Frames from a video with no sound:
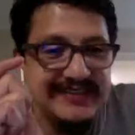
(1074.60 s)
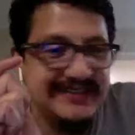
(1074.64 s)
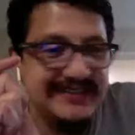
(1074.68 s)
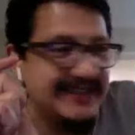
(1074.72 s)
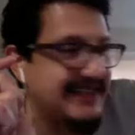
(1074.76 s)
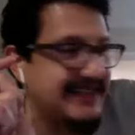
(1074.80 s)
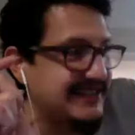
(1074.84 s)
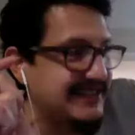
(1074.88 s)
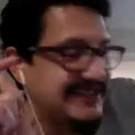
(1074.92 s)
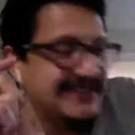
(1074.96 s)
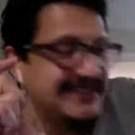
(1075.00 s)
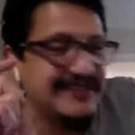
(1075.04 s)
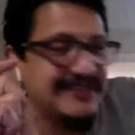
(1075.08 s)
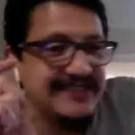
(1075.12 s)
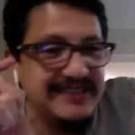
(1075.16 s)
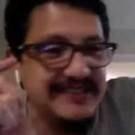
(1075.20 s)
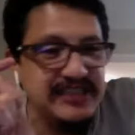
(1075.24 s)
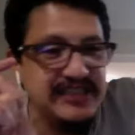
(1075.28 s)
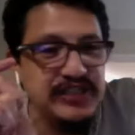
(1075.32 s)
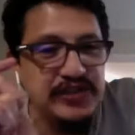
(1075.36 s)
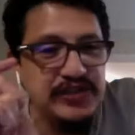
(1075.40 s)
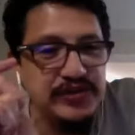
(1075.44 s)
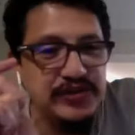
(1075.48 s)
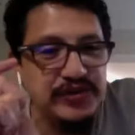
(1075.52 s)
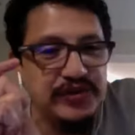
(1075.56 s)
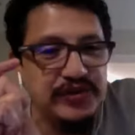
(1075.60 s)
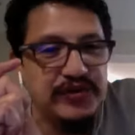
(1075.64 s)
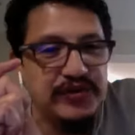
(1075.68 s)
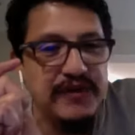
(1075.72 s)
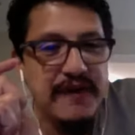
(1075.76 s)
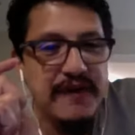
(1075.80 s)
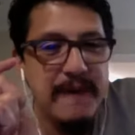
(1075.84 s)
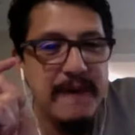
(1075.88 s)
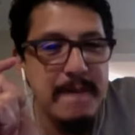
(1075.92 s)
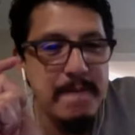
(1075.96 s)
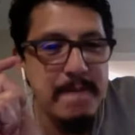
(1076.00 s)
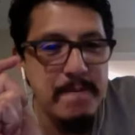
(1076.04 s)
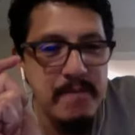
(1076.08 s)
like steel
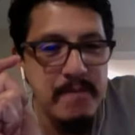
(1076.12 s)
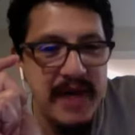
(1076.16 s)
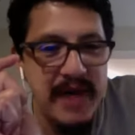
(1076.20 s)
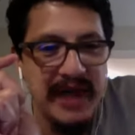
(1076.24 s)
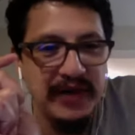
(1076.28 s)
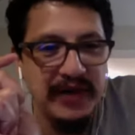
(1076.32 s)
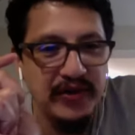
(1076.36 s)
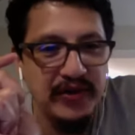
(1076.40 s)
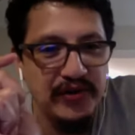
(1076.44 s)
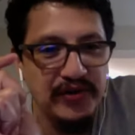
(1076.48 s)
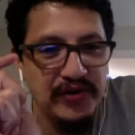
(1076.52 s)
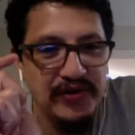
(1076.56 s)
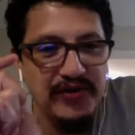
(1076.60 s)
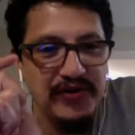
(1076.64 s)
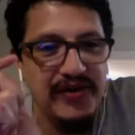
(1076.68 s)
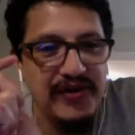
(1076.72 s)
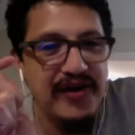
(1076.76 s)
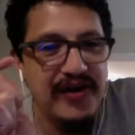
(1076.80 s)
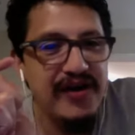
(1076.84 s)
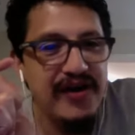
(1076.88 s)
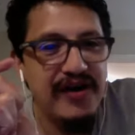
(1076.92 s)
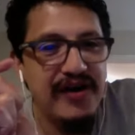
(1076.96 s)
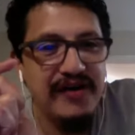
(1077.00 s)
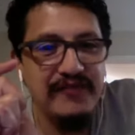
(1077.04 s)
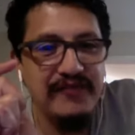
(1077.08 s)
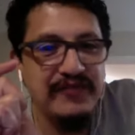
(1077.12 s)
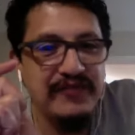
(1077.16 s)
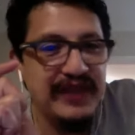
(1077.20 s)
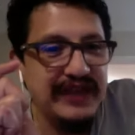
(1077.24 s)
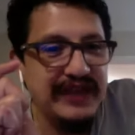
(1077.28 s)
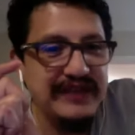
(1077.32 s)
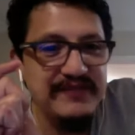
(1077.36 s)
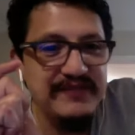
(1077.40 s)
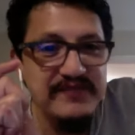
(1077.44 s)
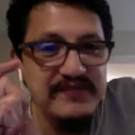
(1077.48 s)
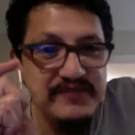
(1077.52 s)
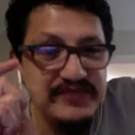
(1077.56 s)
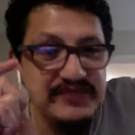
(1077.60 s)
metal, like
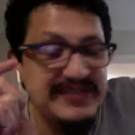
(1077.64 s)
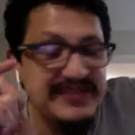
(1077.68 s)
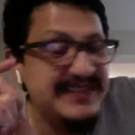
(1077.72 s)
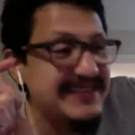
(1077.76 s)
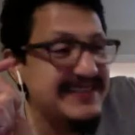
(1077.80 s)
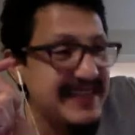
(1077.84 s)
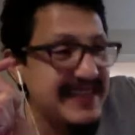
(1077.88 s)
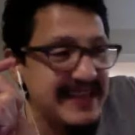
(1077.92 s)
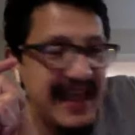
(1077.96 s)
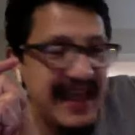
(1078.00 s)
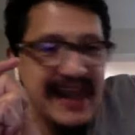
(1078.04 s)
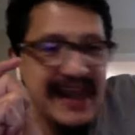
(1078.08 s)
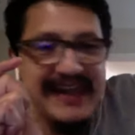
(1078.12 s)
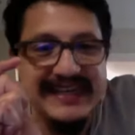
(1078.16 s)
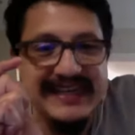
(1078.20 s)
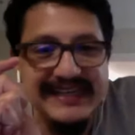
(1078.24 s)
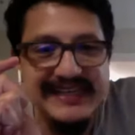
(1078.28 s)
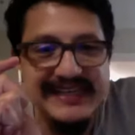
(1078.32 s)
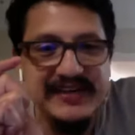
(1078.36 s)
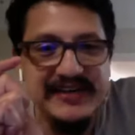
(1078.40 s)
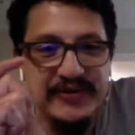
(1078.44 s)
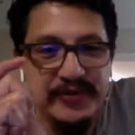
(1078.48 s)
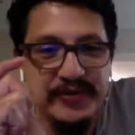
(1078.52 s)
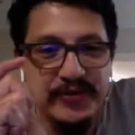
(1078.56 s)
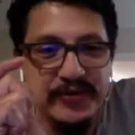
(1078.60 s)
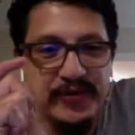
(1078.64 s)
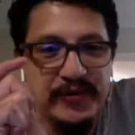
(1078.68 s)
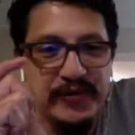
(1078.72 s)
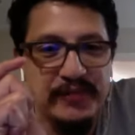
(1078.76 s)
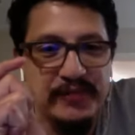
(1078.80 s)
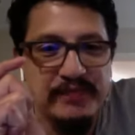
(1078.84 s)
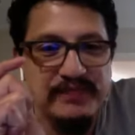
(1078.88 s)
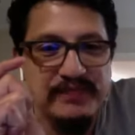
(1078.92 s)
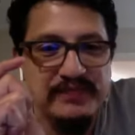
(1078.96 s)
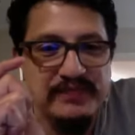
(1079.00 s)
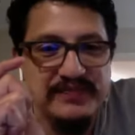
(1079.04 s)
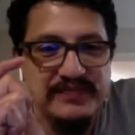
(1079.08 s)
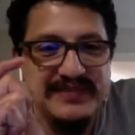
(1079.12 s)
80-year-old
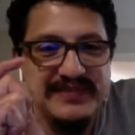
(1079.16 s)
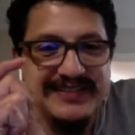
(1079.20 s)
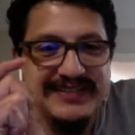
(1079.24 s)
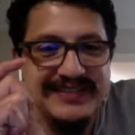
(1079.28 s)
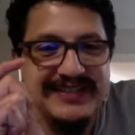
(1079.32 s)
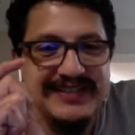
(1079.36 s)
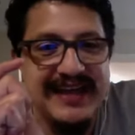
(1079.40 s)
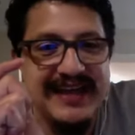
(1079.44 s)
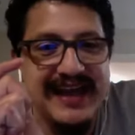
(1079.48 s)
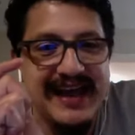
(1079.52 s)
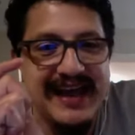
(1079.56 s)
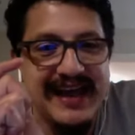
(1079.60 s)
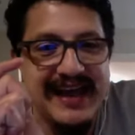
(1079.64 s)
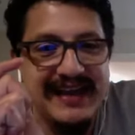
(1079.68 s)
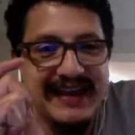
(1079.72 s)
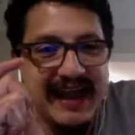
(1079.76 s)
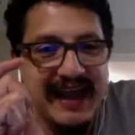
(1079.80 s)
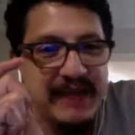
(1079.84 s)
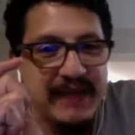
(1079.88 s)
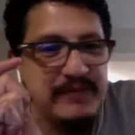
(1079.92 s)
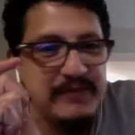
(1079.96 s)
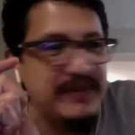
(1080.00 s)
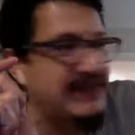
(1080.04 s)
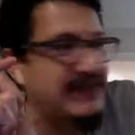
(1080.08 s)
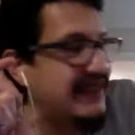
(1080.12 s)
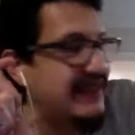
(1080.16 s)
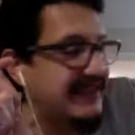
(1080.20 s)
slide, and like